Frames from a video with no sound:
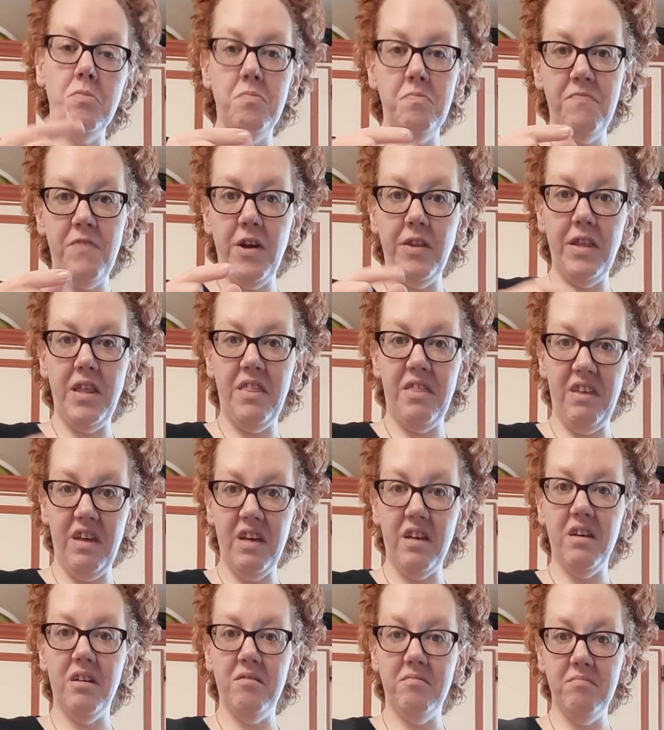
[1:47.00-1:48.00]
fairly
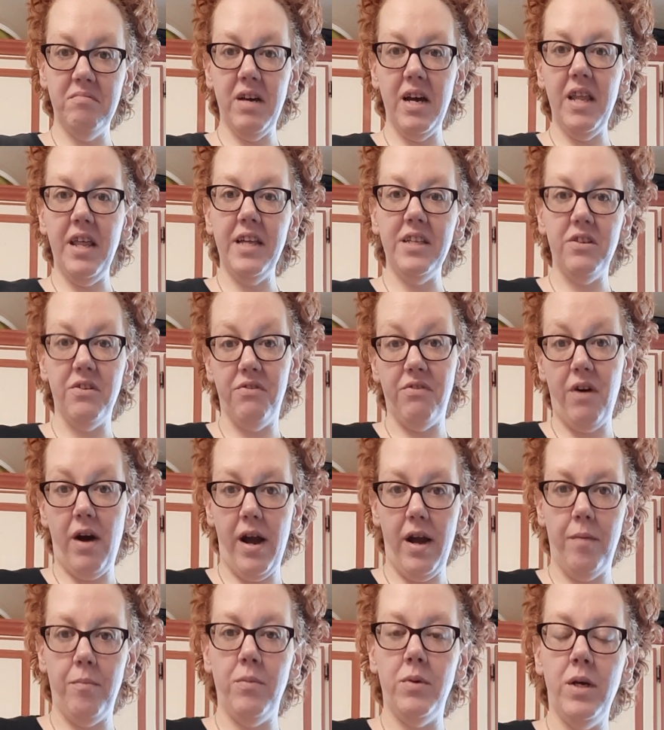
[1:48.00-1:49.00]
thick. I like to fry
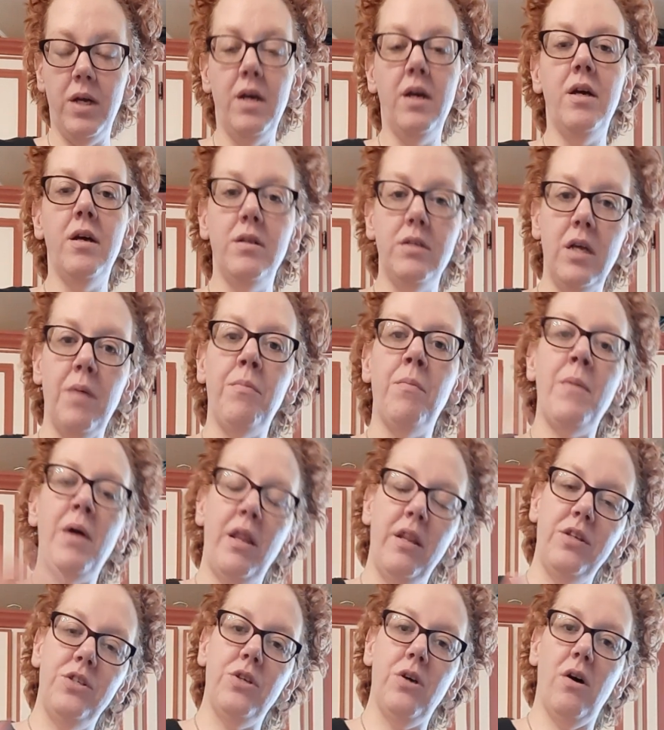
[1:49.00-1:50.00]
them. Dump them out of
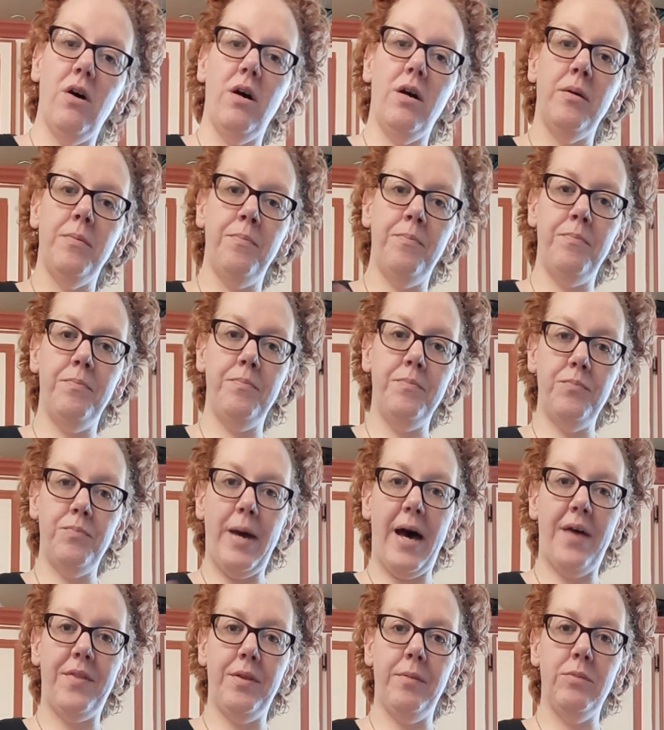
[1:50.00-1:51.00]
the jar,
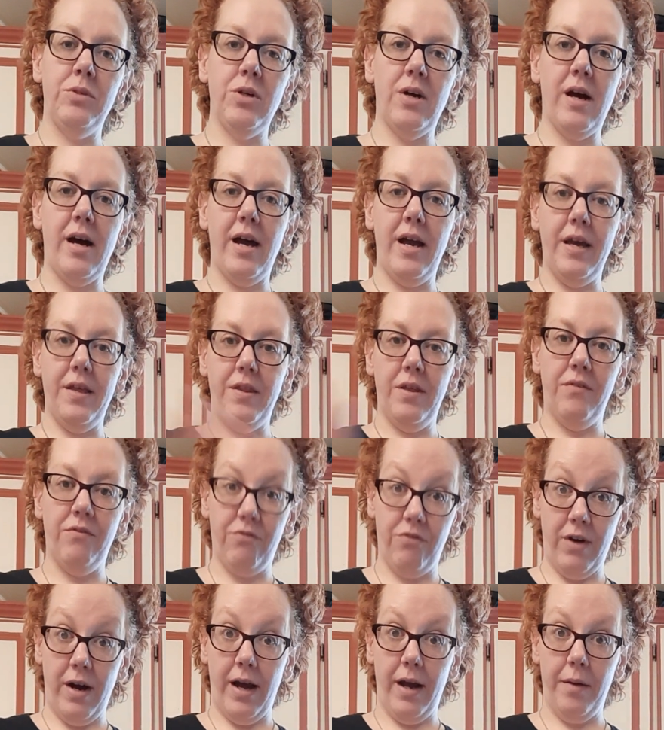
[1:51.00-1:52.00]
pat them dry, and then
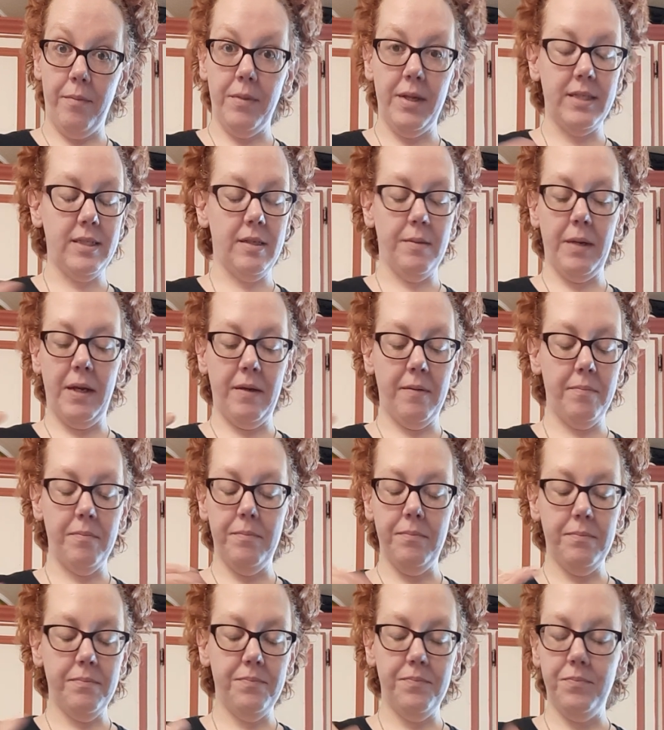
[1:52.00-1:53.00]
fry them. That's my
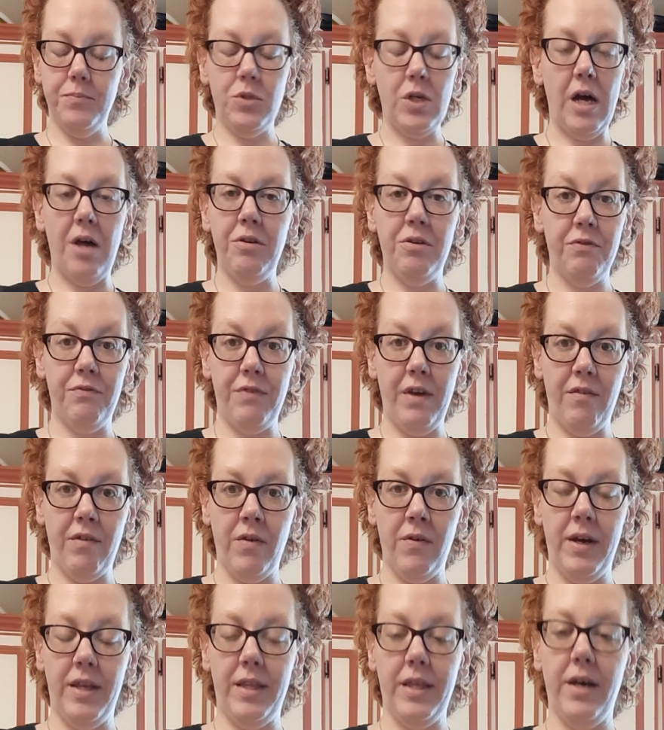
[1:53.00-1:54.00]
childhood favorite
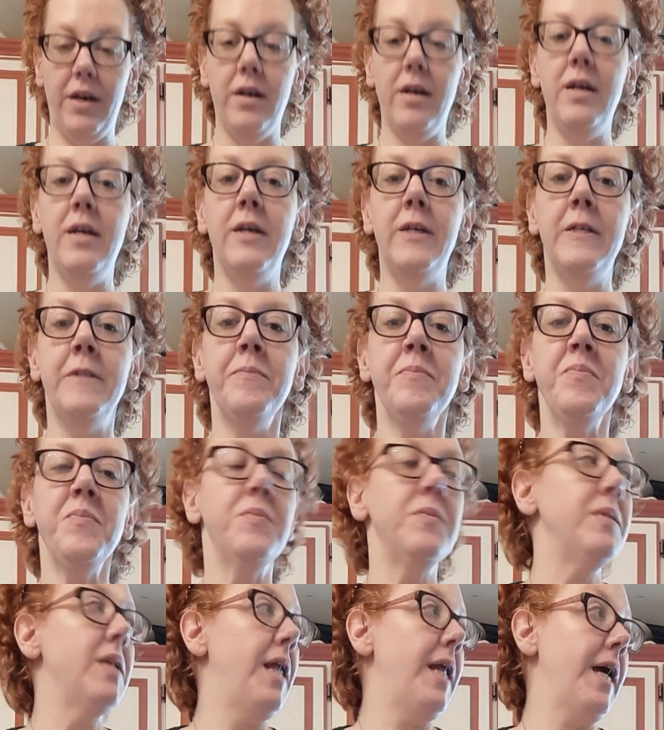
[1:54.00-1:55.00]
right there.
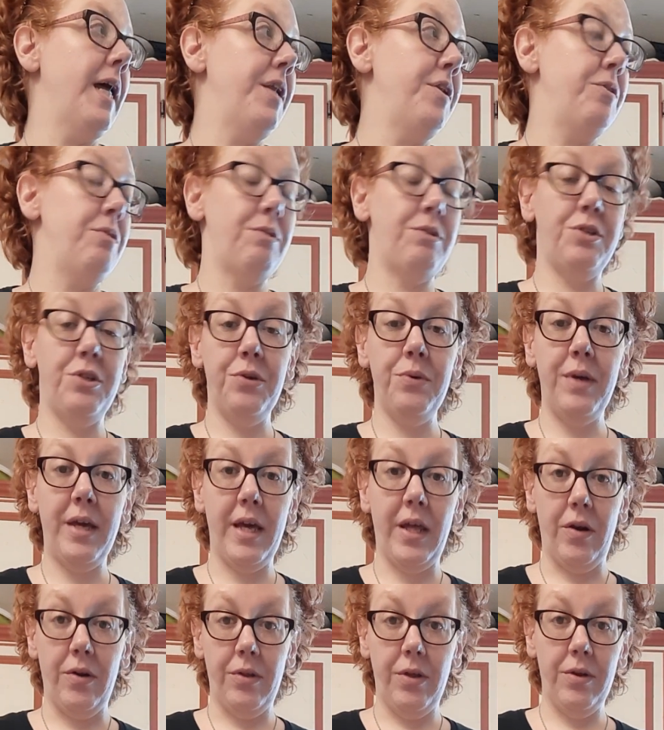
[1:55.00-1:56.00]
And I got to do 2
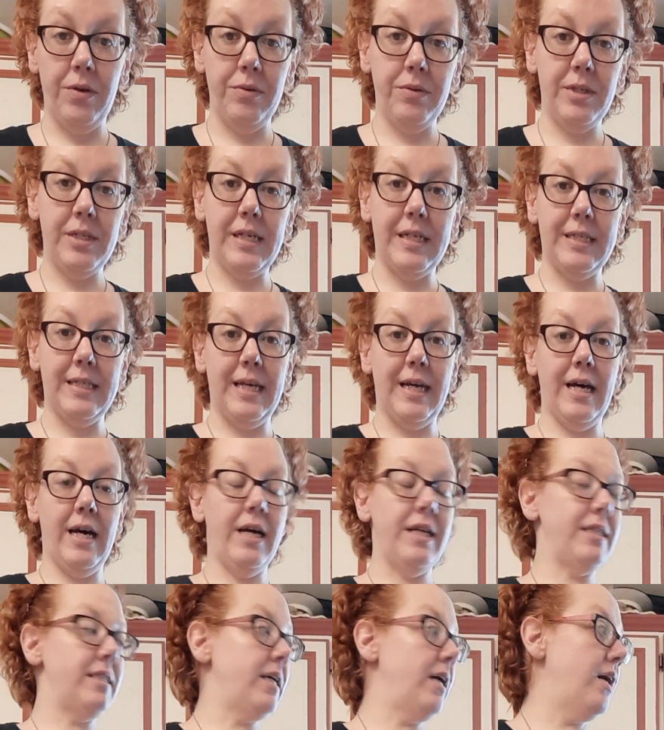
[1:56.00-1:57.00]
canner loads because I
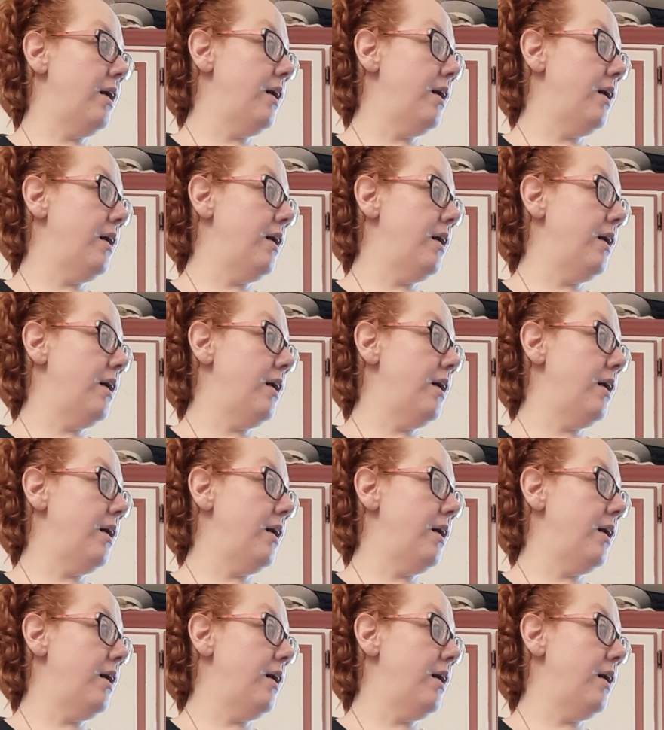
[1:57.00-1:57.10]
got